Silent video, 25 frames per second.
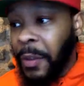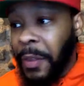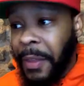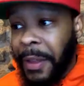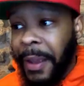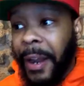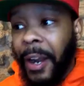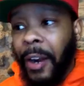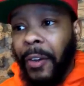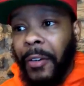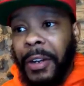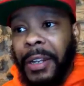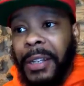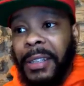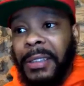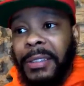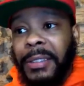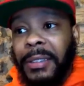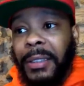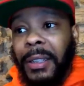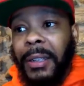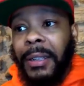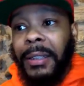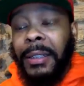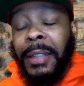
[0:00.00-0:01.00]
there
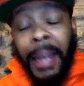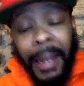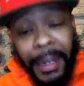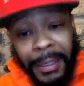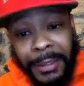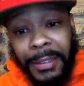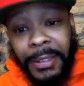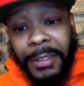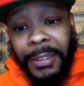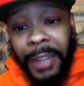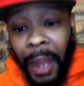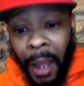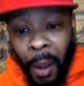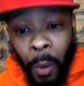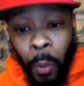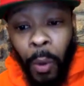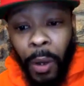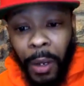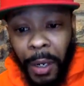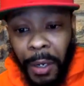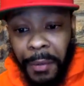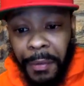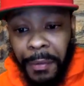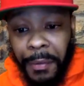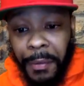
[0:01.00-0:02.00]
is, yes, I
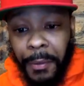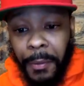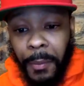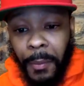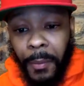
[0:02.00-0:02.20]
would have.